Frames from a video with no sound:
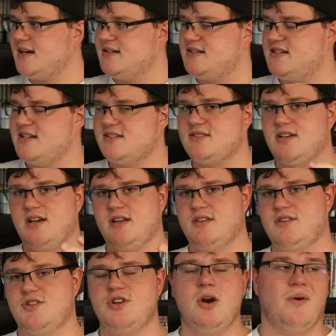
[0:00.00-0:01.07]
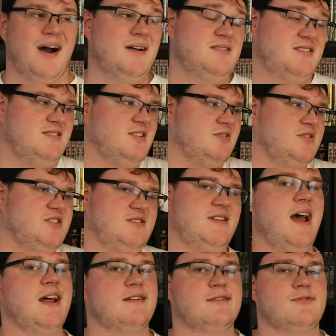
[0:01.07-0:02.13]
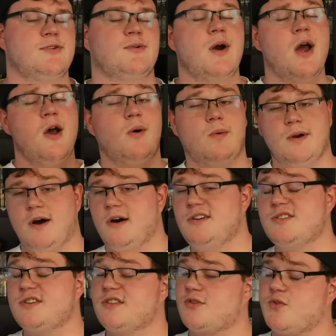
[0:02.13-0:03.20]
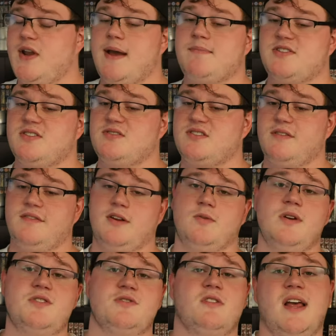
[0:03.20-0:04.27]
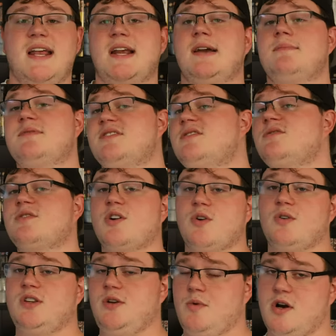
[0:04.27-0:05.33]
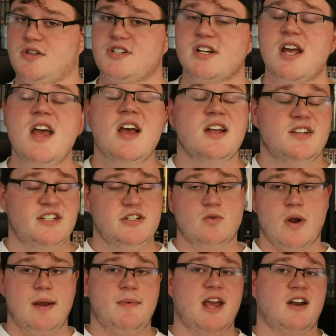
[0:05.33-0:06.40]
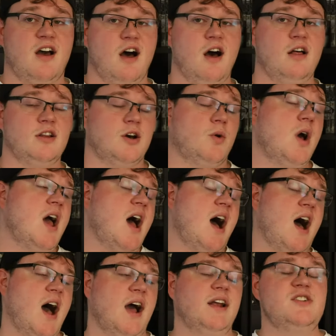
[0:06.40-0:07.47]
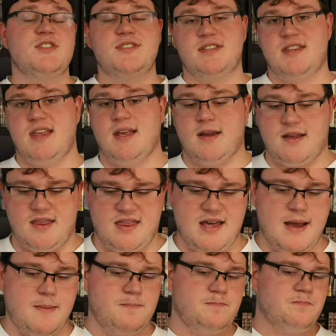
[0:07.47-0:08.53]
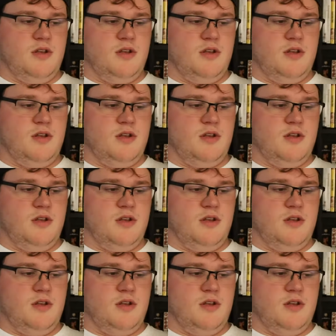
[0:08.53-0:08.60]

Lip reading: I dislike the show. I still sat through 103 episodes of the original, and I'm still currently watching D.Gray-Man Hollow. I just think that